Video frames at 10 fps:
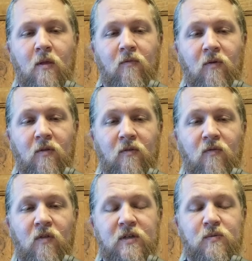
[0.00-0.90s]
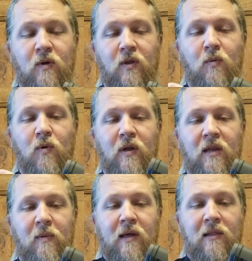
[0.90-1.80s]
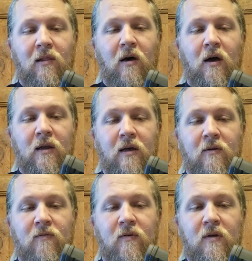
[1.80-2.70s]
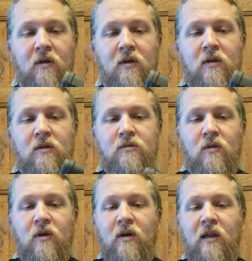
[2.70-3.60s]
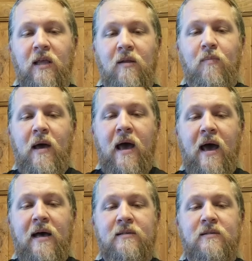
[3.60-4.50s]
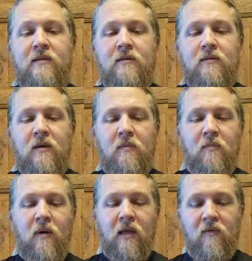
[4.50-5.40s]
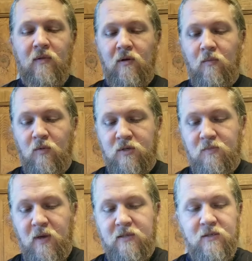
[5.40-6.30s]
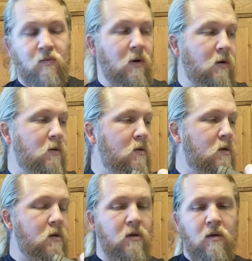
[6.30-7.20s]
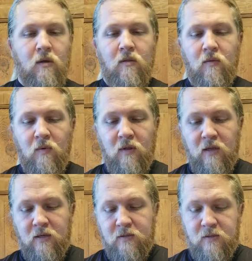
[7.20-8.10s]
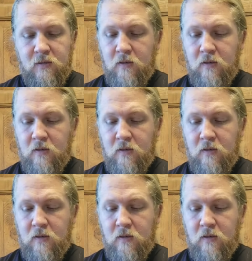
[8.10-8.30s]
for this one, you really need to make it long enough so that you're going to get it past. So I'm going to probably give it a little more space as well than it is.